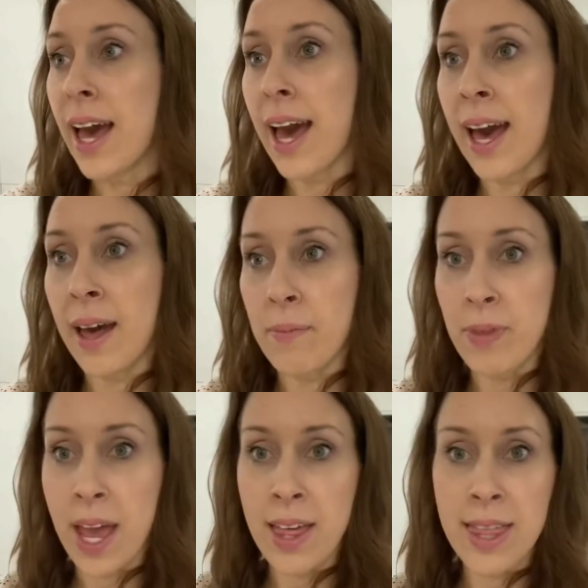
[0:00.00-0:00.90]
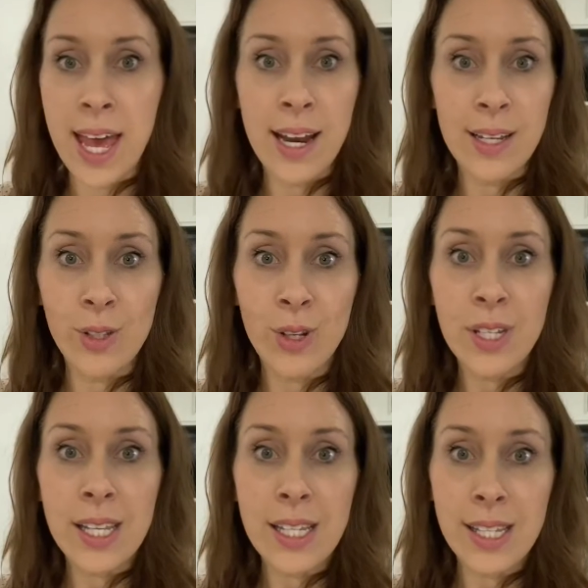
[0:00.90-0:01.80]
And then as soon
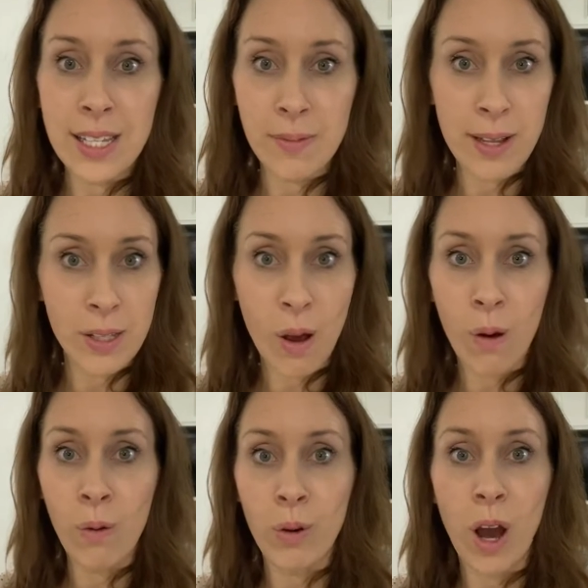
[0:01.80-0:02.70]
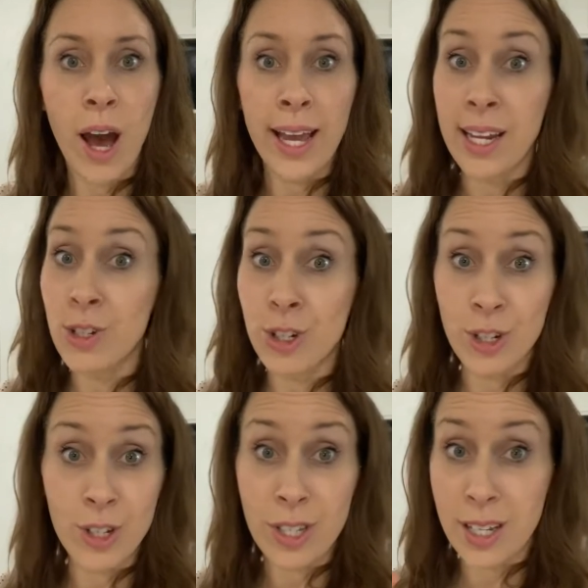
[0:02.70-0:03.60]
as they're 6 months old, I
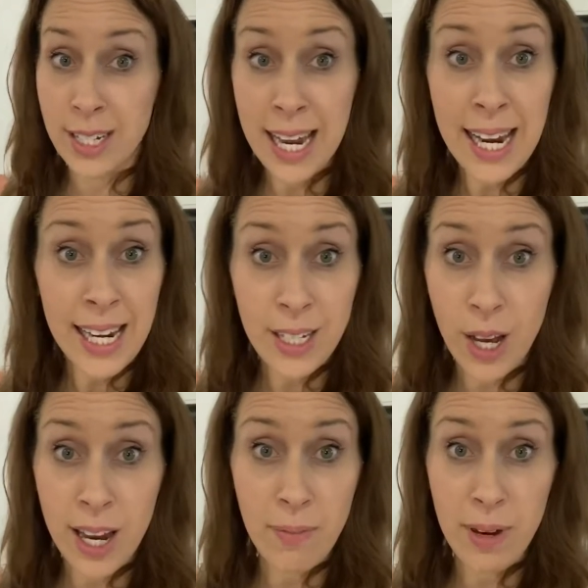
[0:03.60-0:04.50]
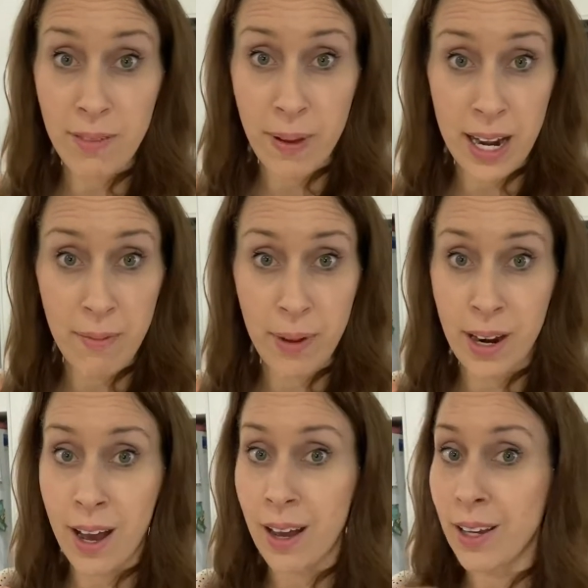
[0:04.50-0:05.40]
introduce a teeny tiny bit of peanut
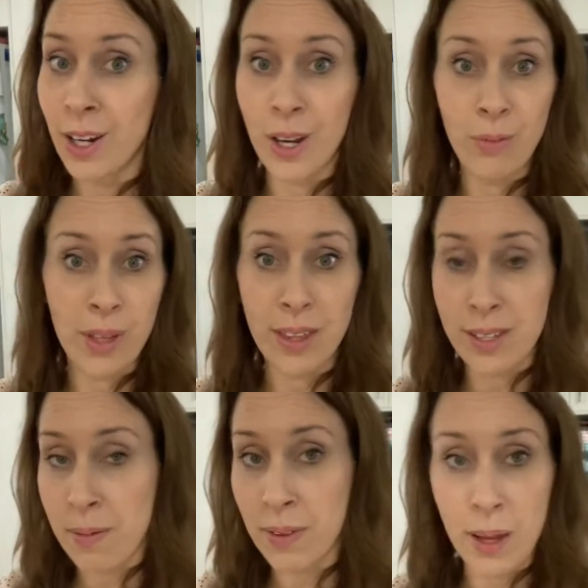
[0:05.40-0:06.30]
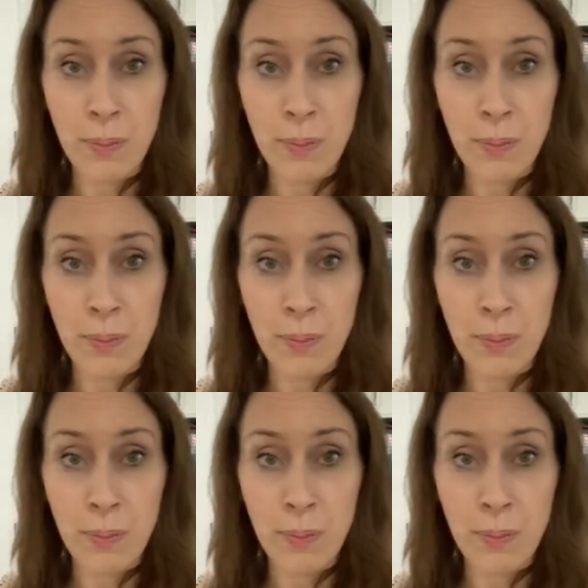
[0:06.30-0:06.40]
butter, you know, with some of their